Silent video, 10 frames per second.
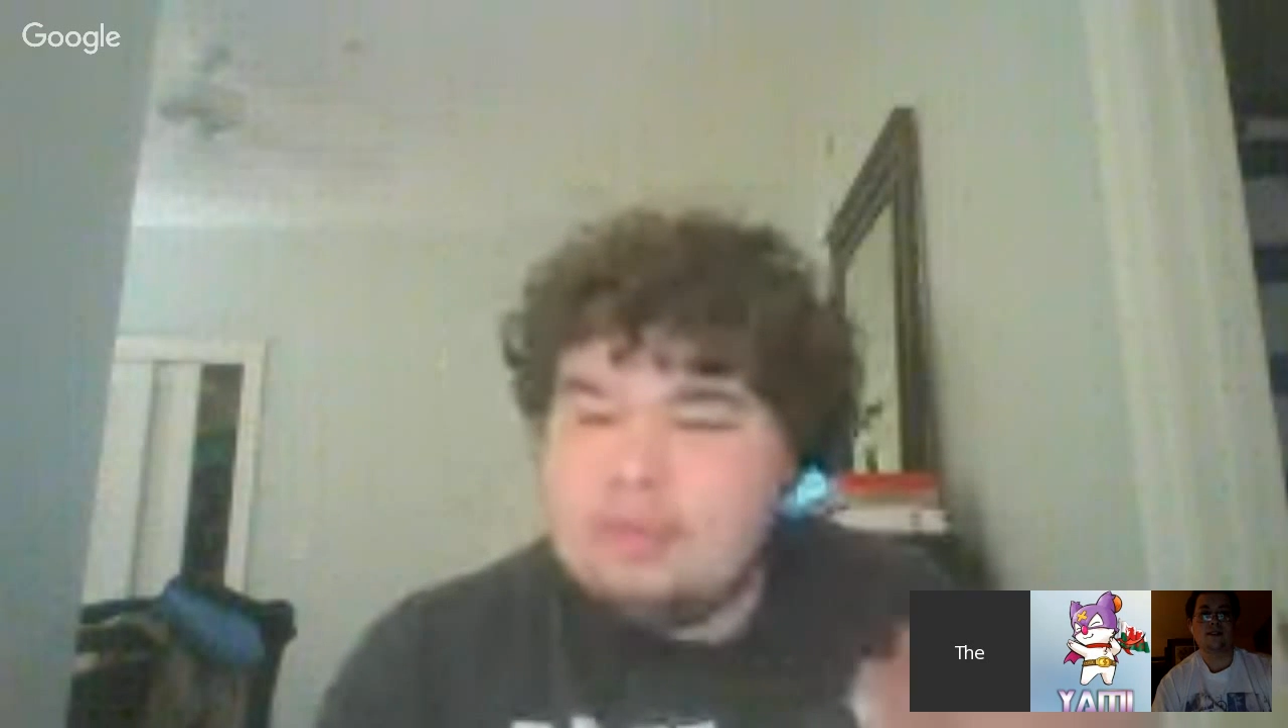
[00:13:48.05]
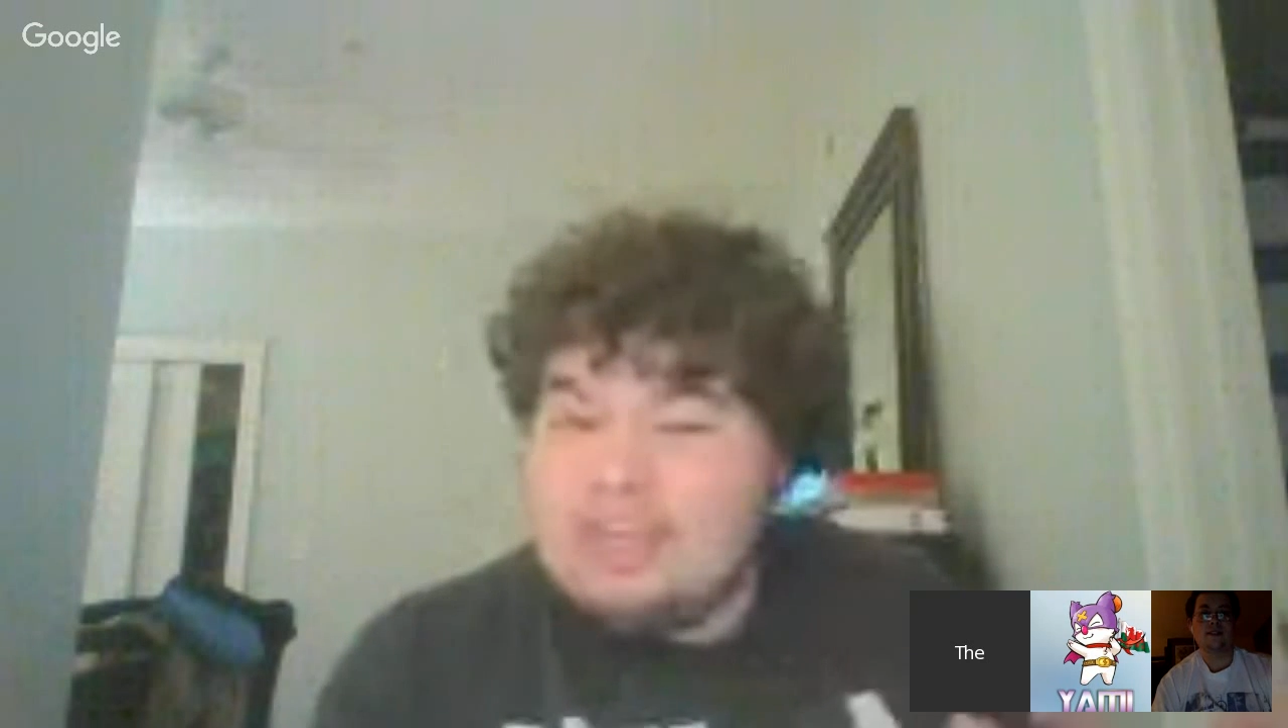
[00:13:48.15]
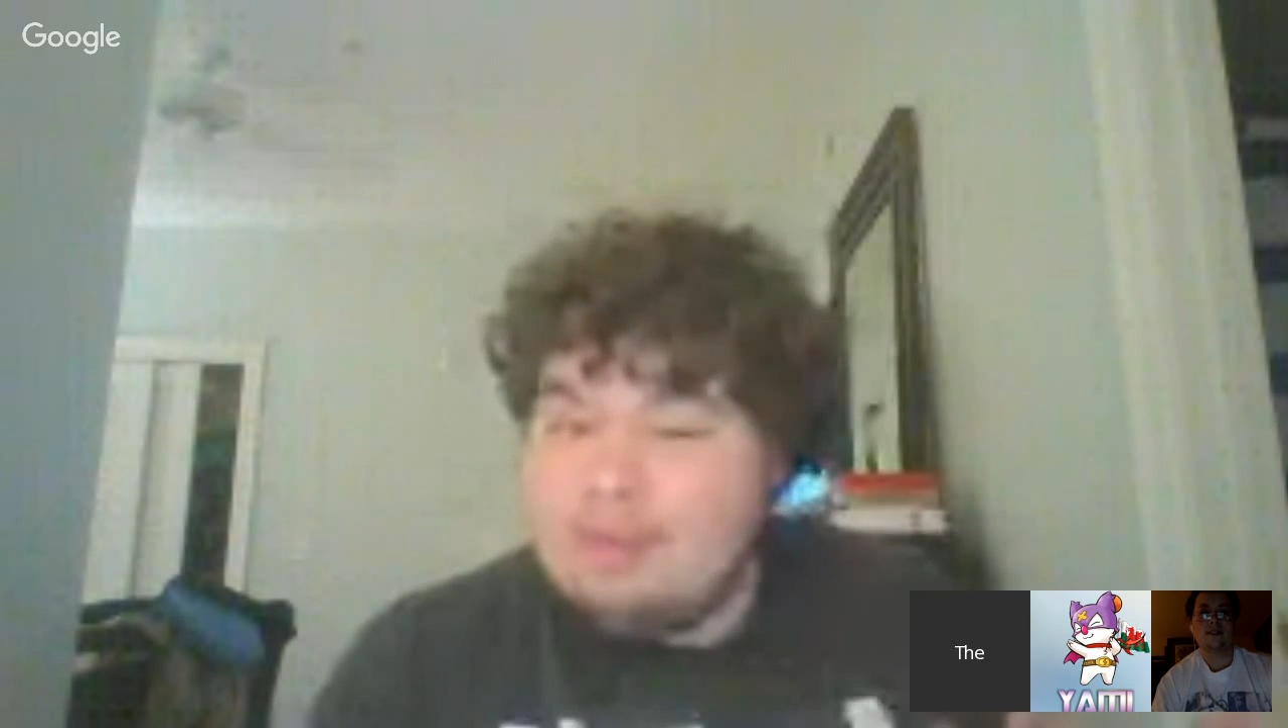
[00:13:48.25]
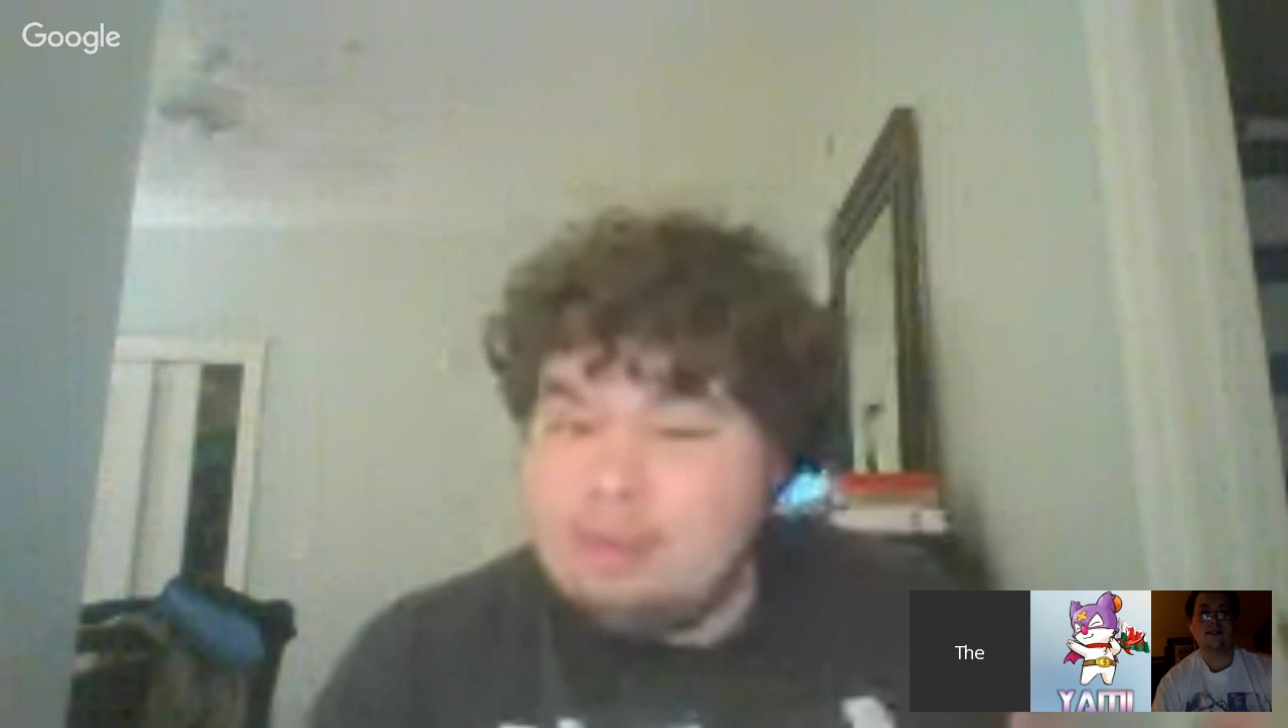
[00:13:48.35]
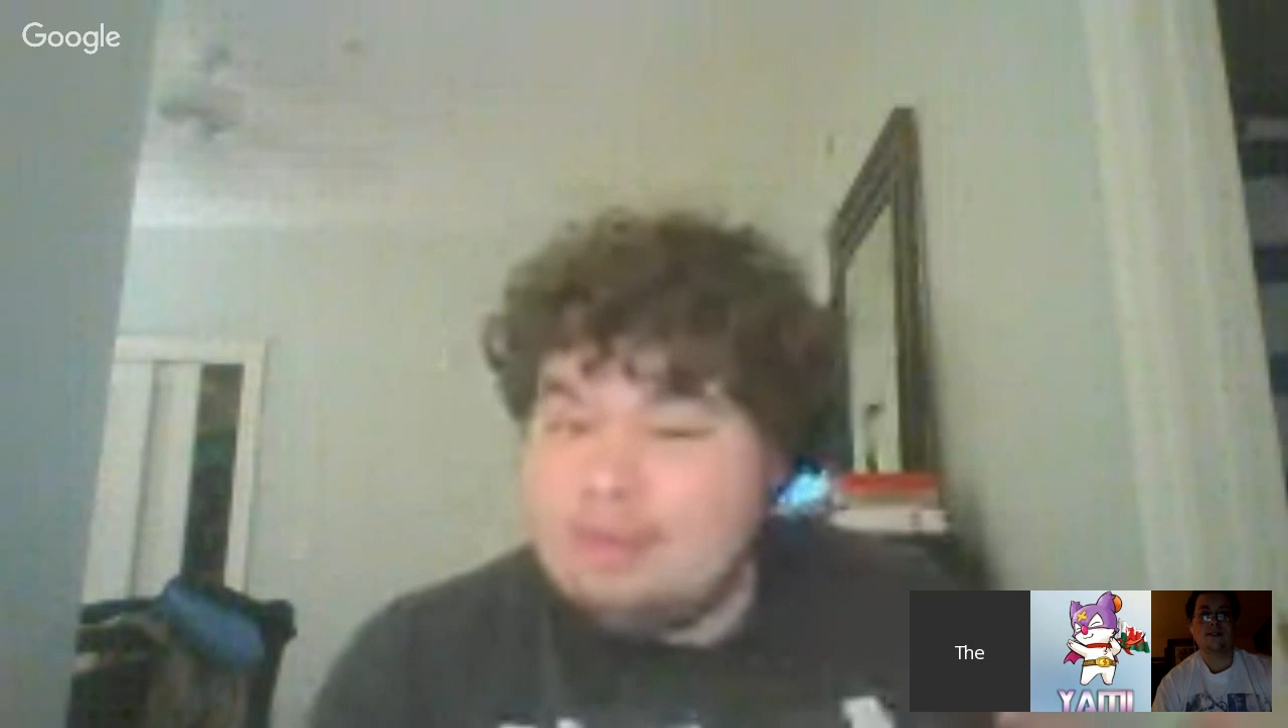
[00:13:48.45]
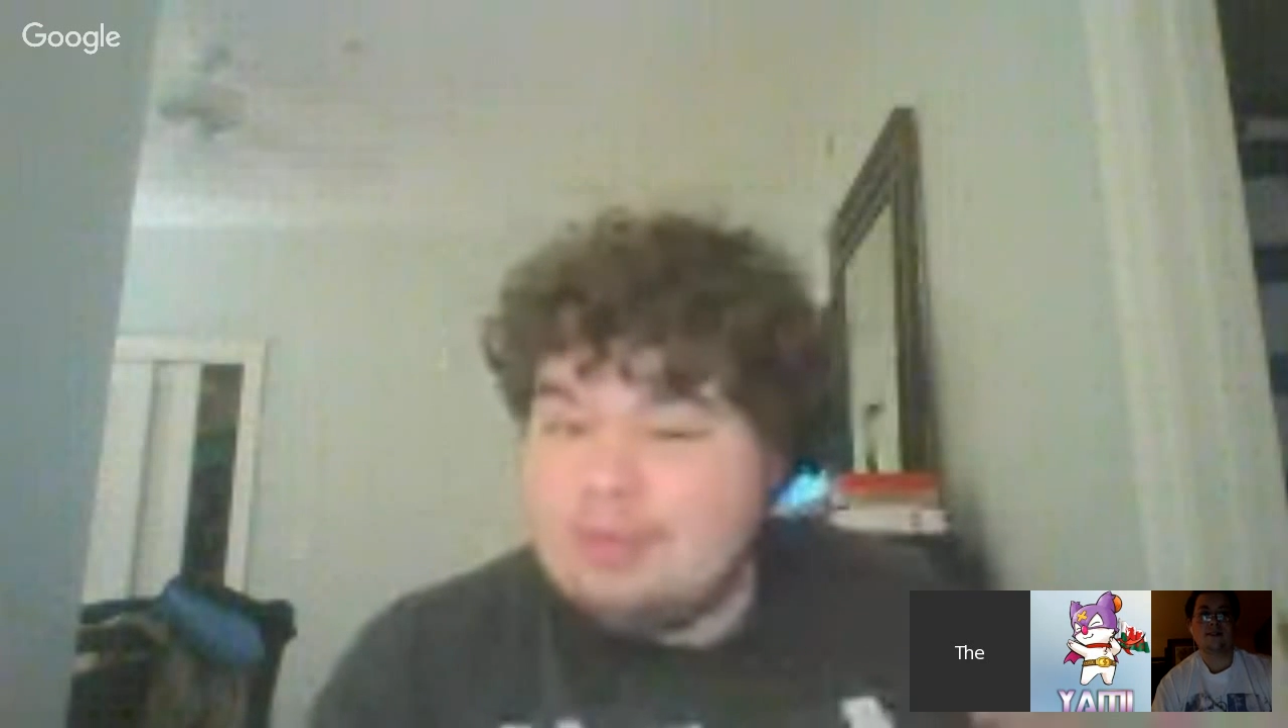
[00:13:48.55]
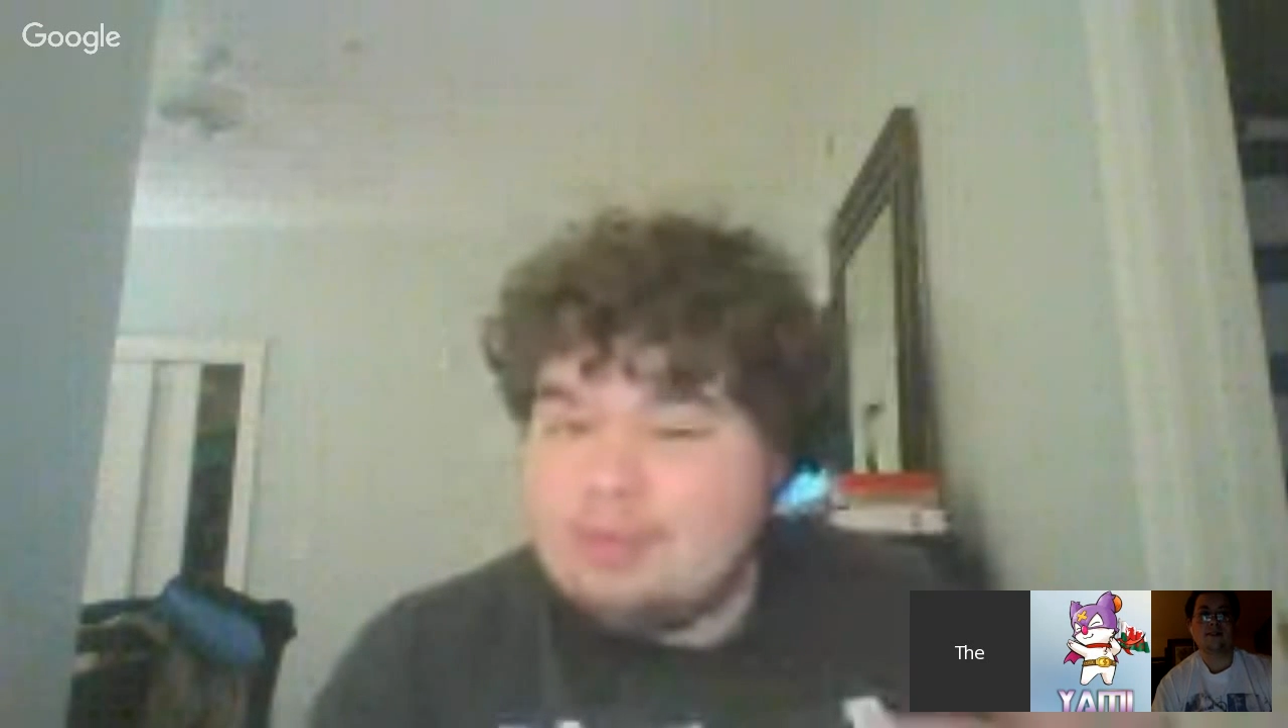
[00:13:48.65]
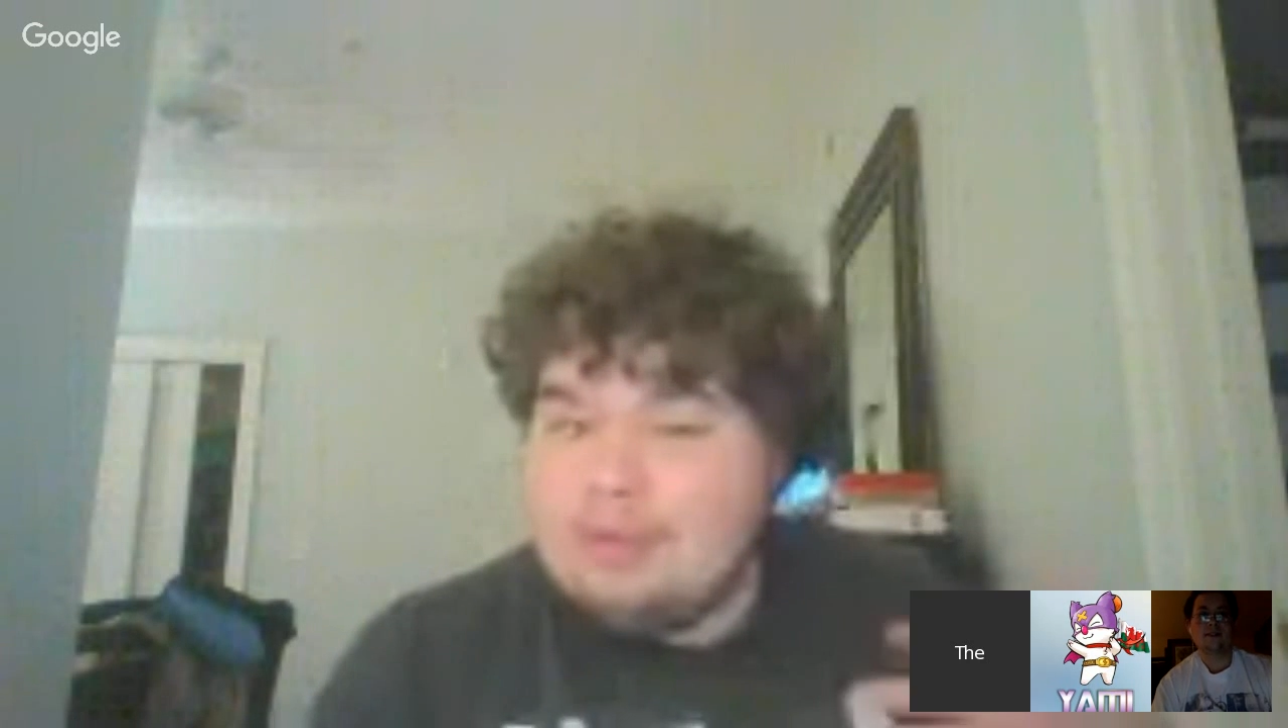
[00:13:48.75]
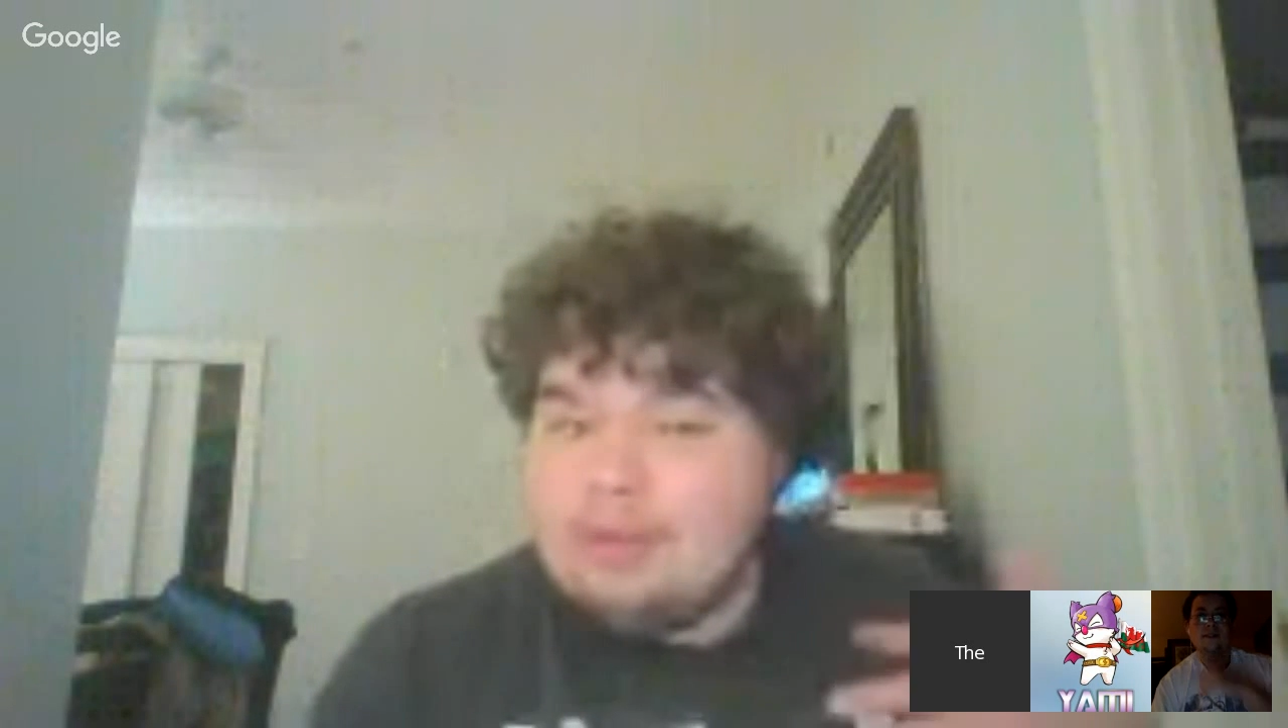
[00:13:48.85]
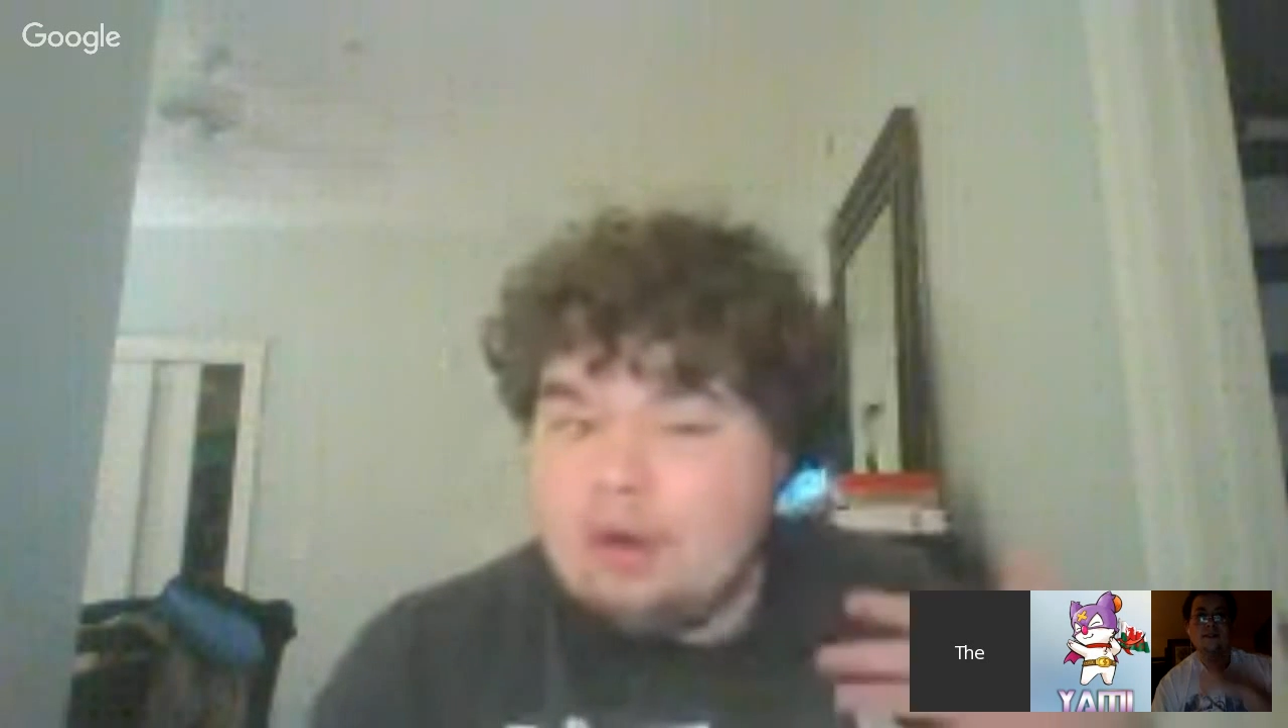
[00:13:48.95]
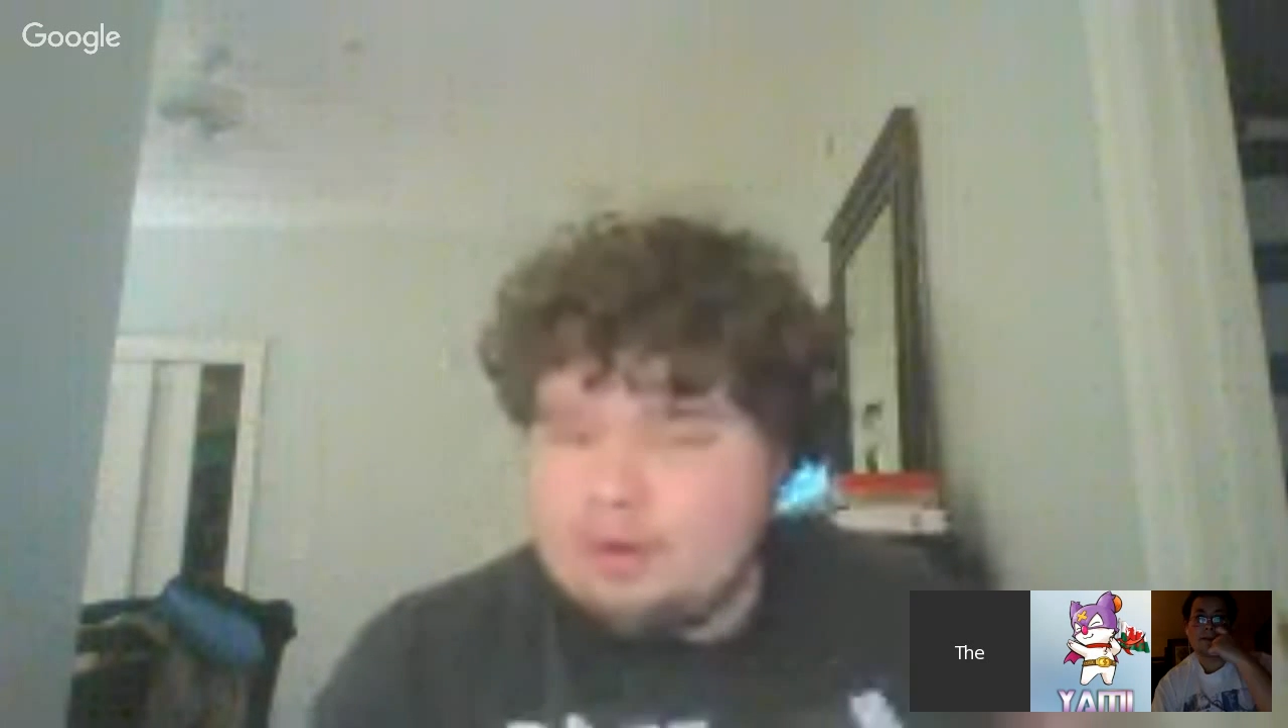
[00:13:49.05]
came up with some of the